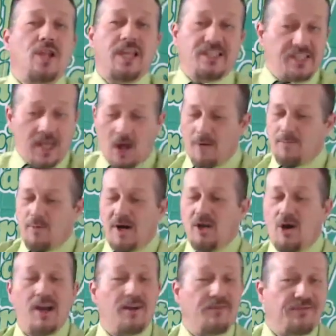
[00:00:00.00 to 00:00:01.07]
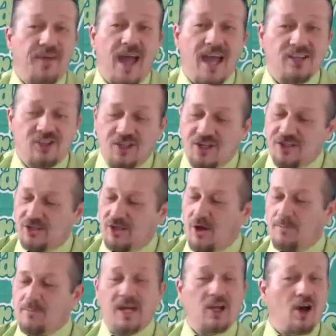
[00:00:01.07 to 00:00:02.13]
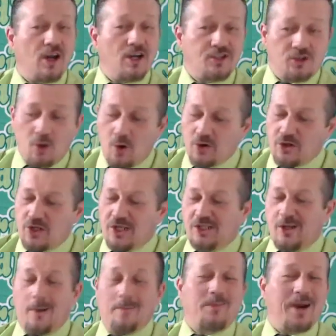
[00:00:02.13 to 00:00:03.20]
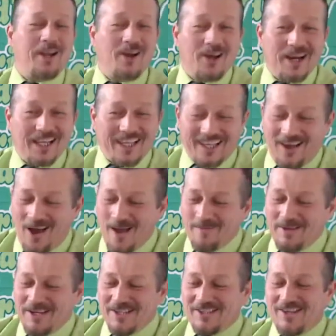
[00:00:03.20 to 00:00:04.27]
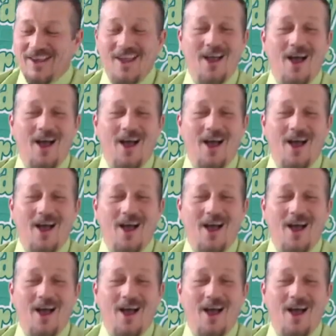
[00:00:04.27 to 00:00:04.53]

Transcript: Like I say, I'll bring on a fascist, I'll bring on a socialist, I'll bring on a communist,